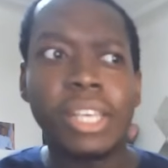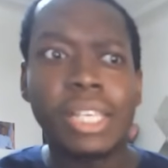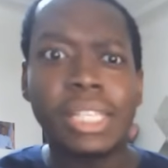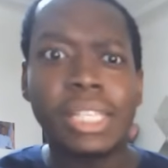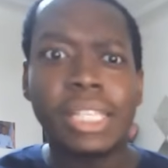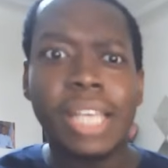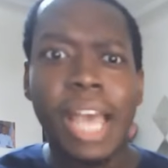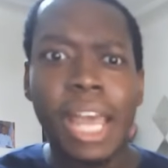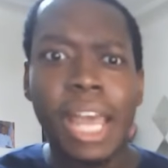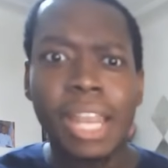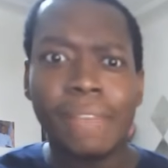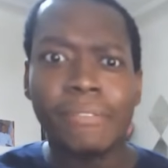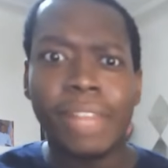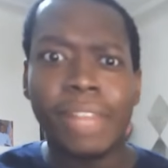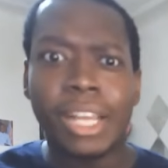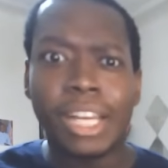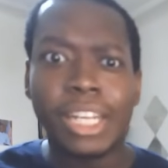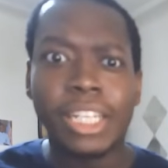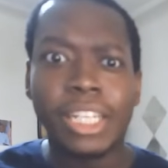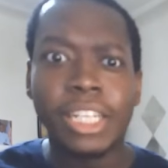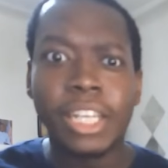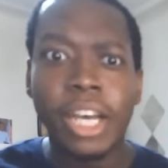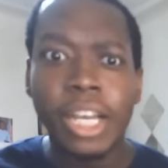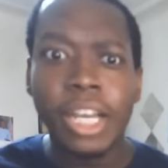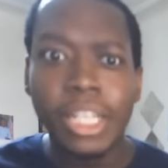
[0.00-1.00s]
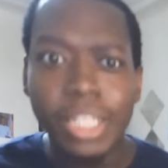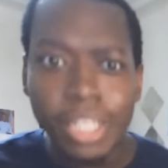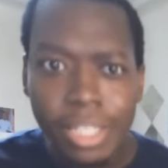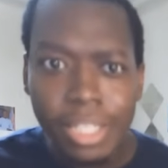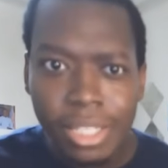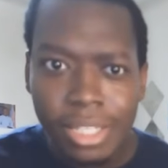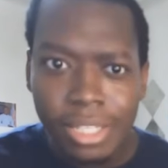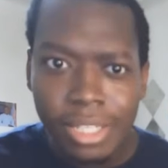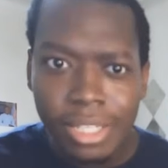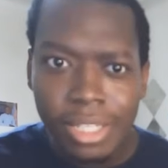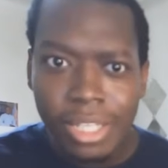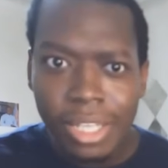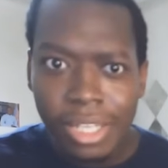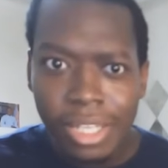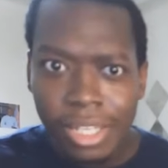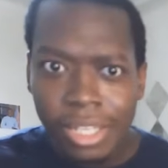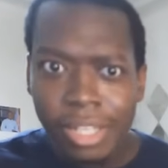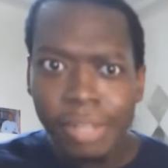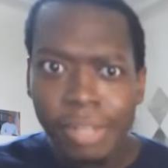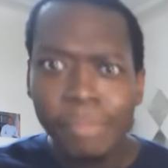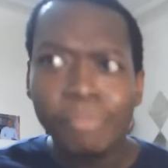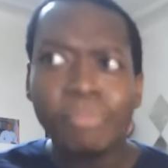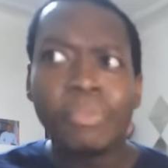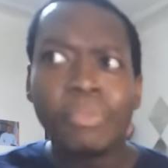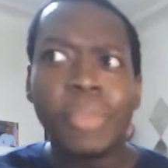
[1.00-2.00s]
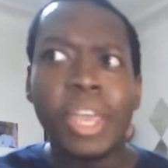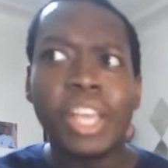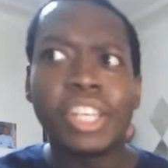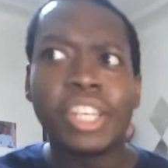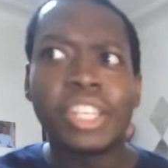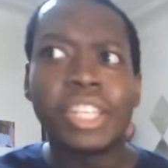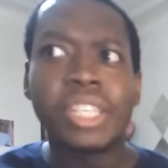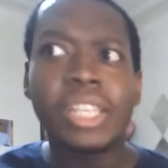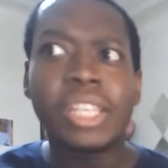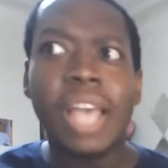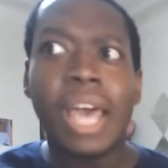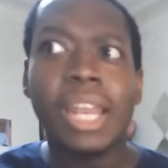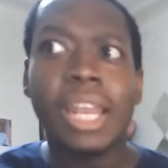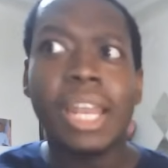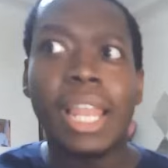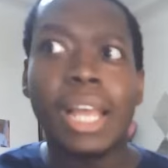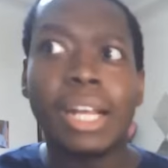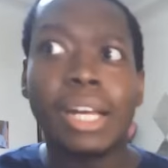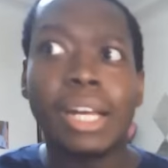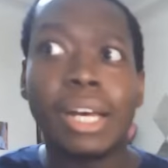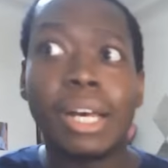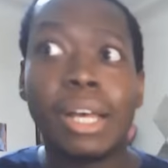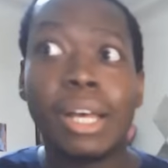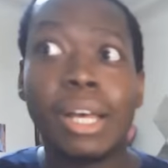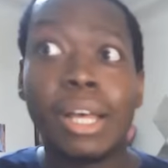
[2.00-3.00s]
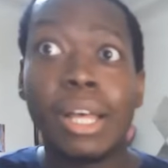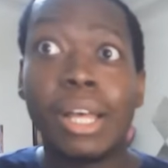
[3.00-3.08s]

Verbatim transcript: is kind of like a dunce and she's kind of like a,